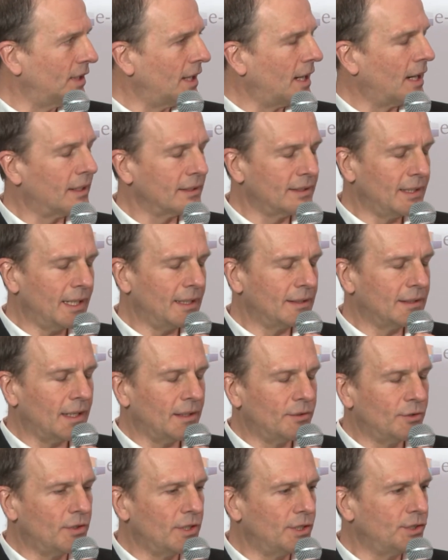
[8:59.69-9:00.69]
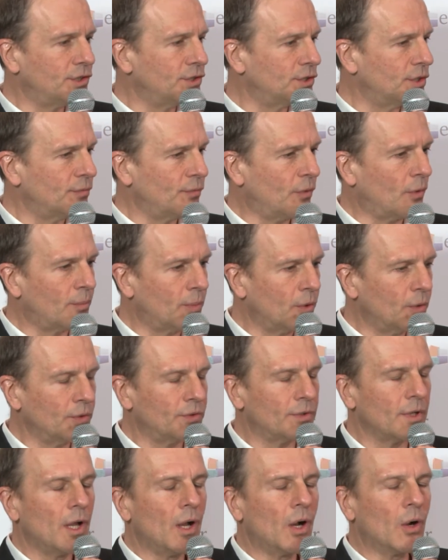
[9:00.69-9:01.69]
there are data in the literature for
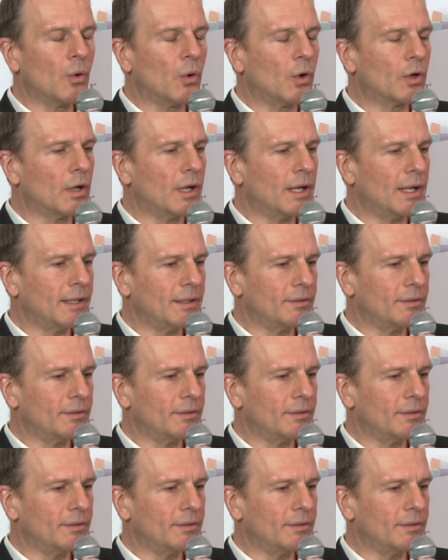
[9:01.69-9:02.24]
both local